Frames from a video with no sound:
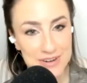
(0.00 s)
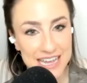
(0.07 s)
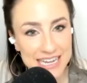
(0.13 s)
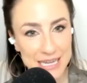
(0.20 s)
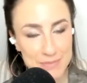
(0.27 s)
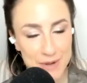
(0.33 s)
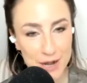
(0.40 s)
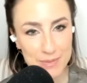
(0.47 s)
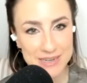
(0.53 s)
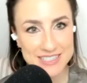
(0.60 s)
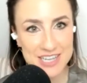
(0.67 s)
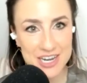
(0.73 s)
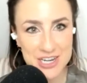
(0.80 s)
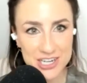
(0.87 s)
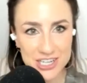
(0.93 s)
Oh, naked
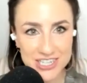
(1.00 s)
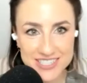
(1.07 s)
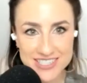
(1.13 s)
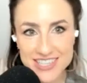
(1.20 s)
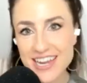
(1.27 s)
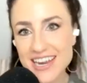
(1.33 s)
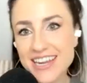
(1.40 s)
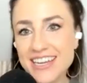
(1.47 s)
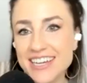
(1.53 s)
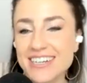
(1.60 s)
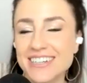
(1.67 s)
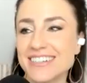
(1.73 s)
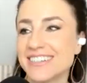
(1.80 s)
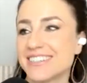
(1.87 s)
Barbies aren't your aesthetic?